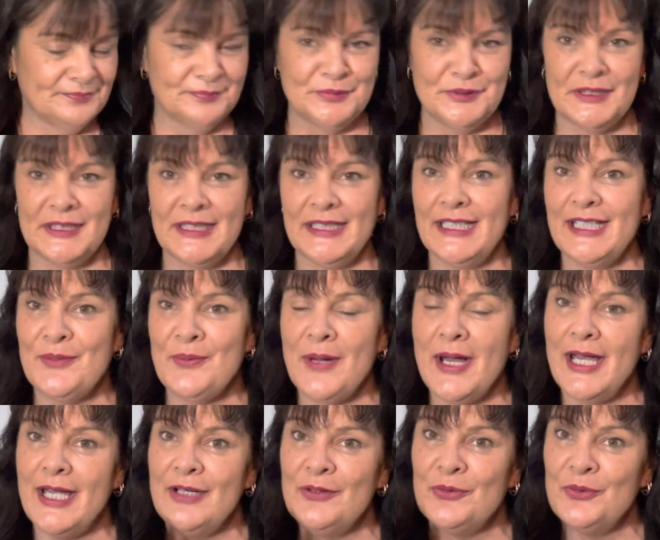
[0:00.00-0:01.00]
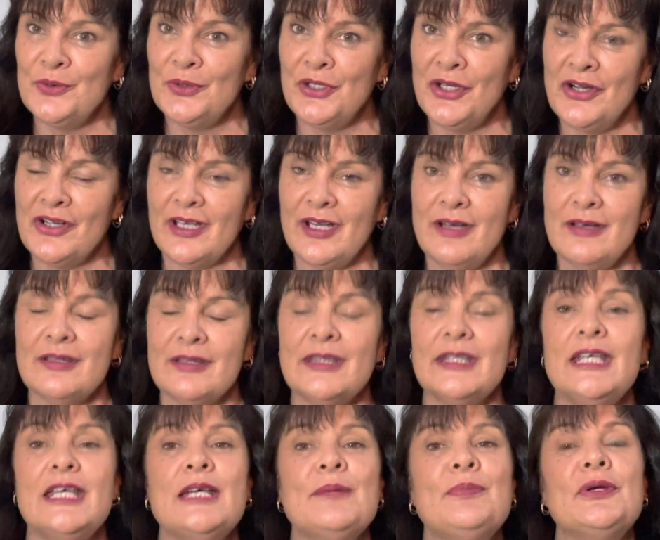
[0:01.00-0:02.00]
But anyway, we're not going
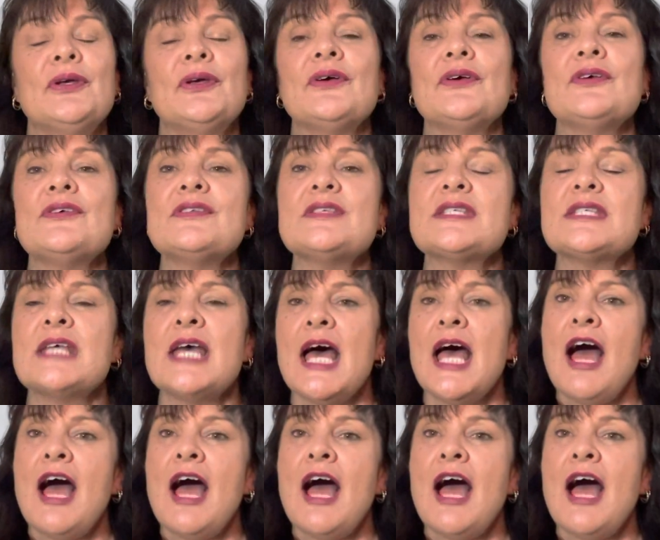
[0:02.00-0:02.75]
there because